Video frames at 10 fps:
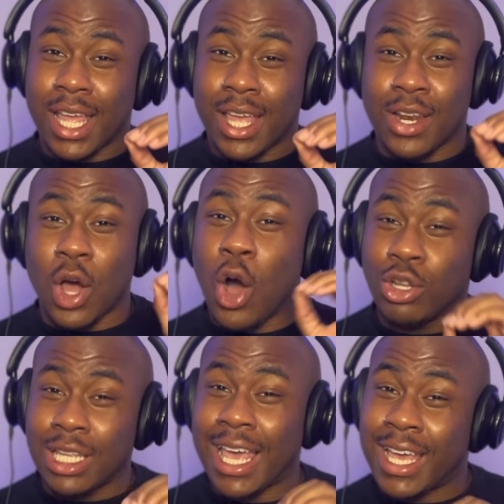it'll
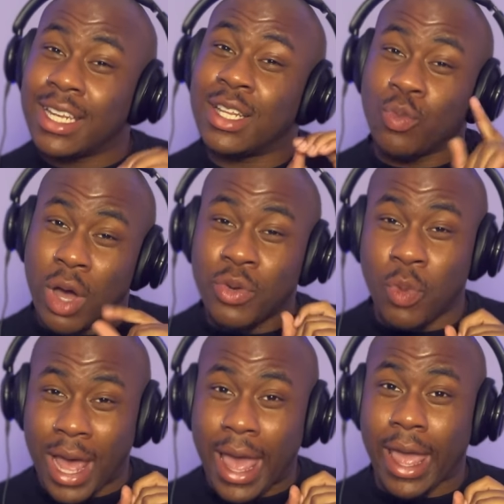only end in one
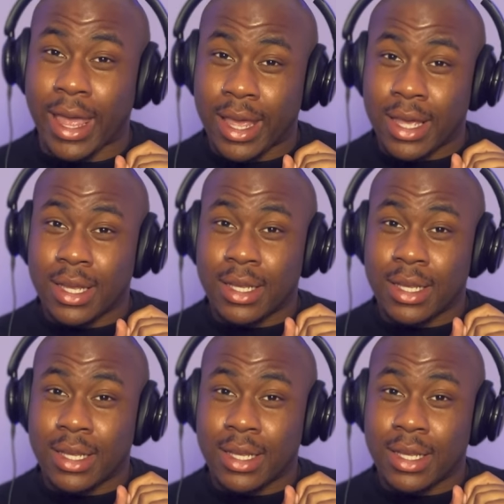way.